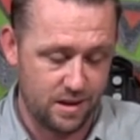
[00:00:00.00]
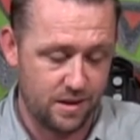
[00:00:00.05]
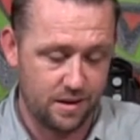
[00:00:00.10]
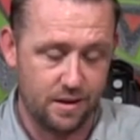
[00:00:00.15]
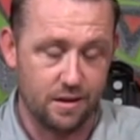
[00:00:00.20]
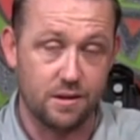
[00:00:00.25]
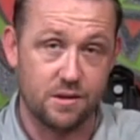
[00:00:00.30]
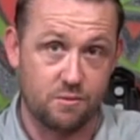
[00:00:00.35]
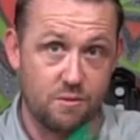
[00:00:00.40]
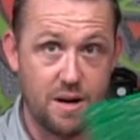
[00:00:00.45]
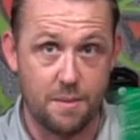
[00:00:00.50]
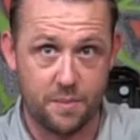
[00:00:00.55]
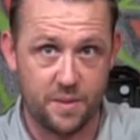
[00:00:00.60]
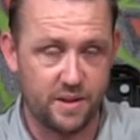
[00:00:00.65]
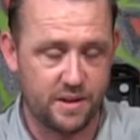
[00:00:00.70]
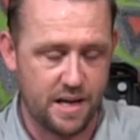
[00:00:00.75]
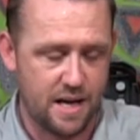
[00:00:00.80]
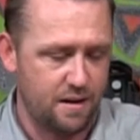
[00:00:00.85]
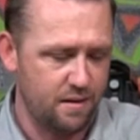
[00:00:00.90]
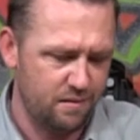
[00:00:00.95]
you know swap
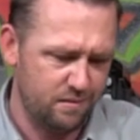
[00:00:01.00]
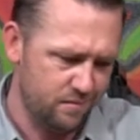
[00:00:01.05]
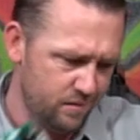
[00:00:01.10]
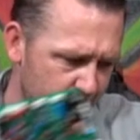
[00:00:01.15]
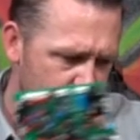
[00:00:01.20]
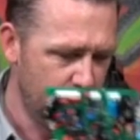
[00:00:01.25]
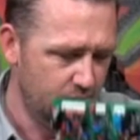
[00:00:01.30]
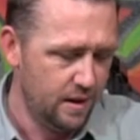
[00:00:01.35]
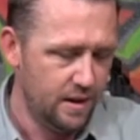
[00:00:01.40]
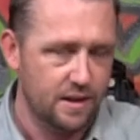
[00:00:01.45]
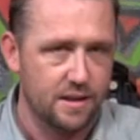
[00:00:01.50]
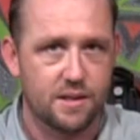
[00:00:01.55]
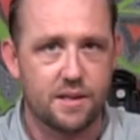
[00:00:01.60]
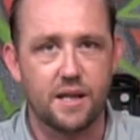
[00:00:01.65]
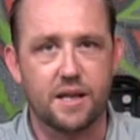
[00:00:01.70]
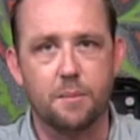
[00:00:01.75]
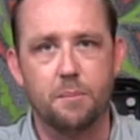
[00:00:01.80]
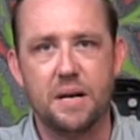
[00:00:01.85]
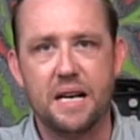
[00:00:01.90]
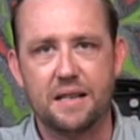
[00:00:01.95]
this out and
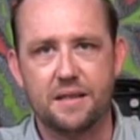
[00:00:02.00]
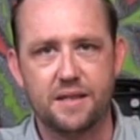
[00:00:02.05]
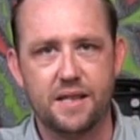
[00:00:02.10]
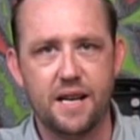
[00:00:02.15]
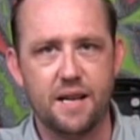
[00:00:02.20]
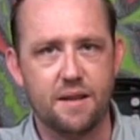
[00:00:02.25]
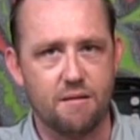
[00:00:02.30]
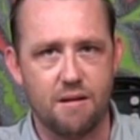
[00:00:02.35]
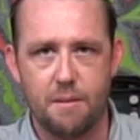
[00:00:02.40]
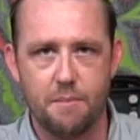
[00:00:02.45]
stick it back together.